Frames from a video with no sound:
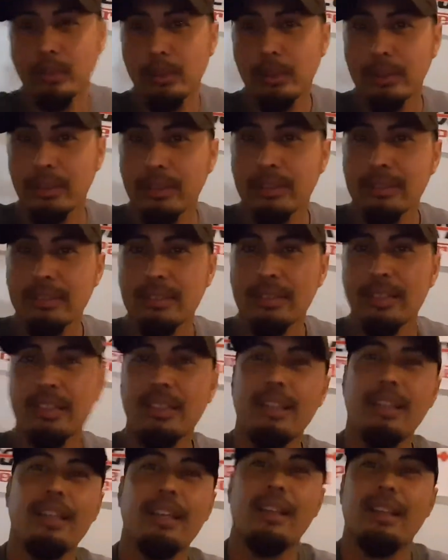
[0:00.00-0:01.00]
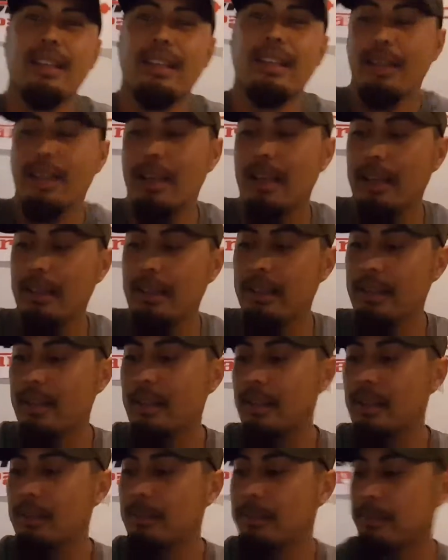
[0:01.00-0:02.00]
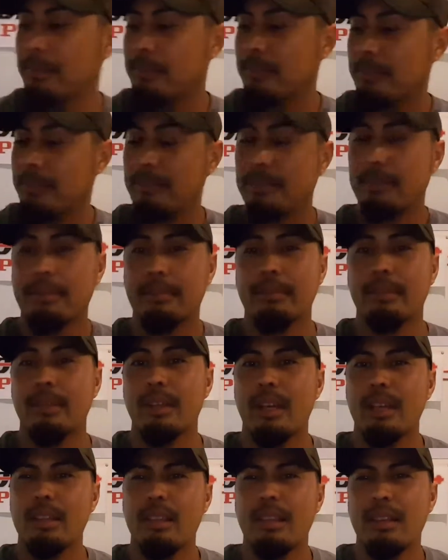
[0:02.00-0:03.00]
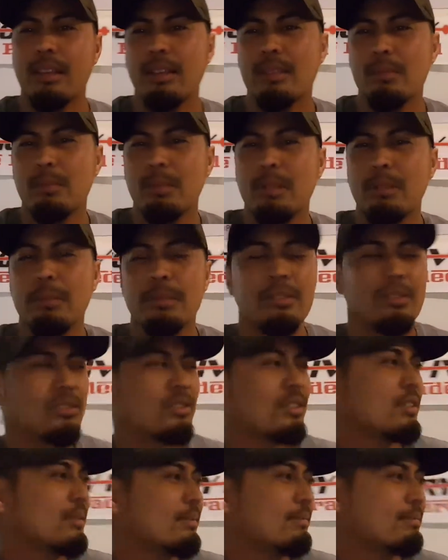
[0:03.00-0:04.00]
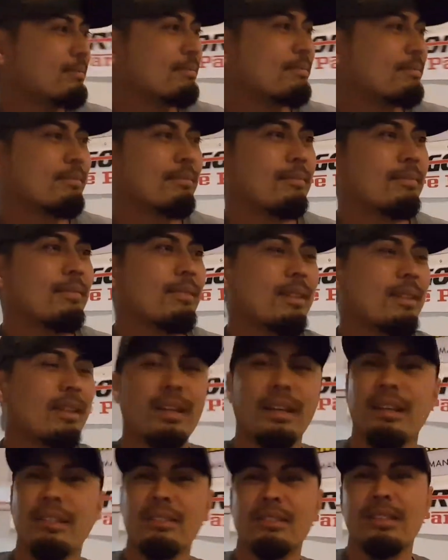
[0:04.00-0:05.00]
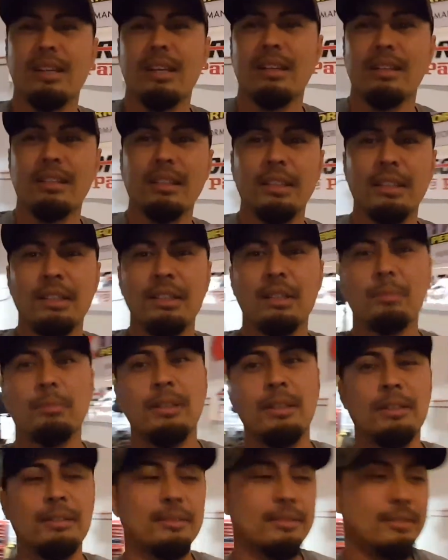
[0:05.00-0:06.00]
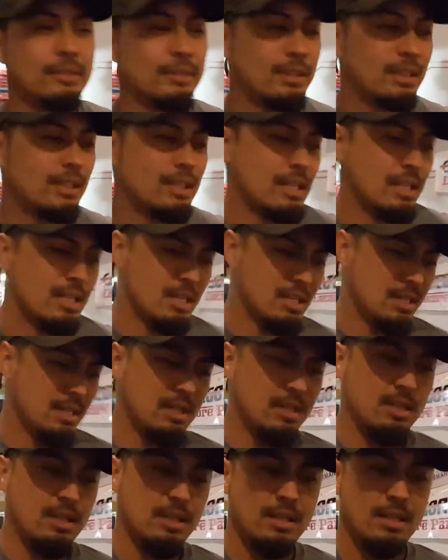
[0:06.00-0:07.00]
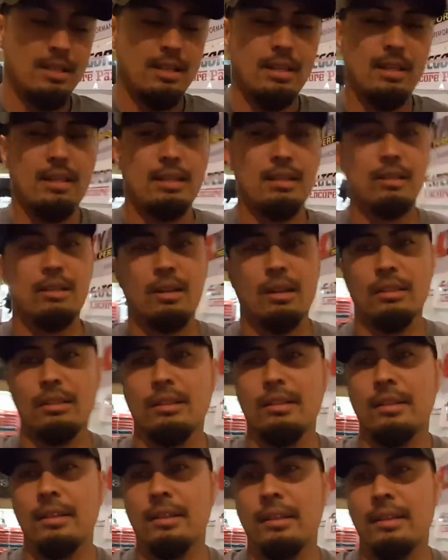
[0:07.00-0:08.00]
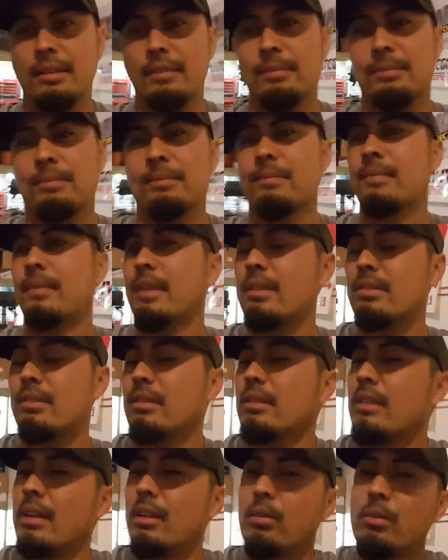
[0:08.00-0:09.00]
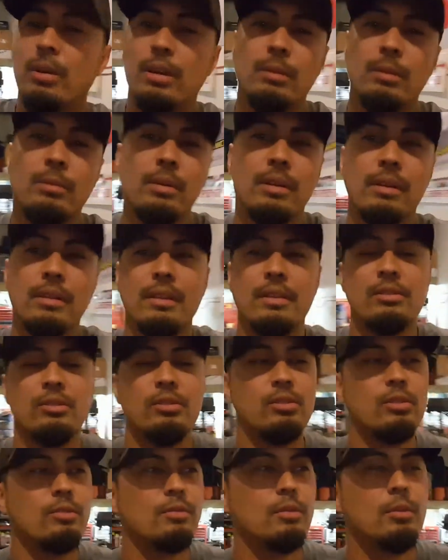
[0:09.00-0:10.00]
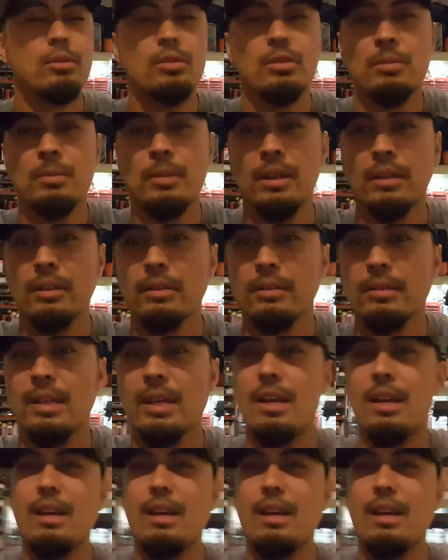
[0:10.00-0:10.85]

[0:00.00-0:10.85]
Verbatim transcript: Florida. And um, I think that's pretty much it. I just gotta clean up now. Call it a night. I still got quite a bit of things to do for tomorrow.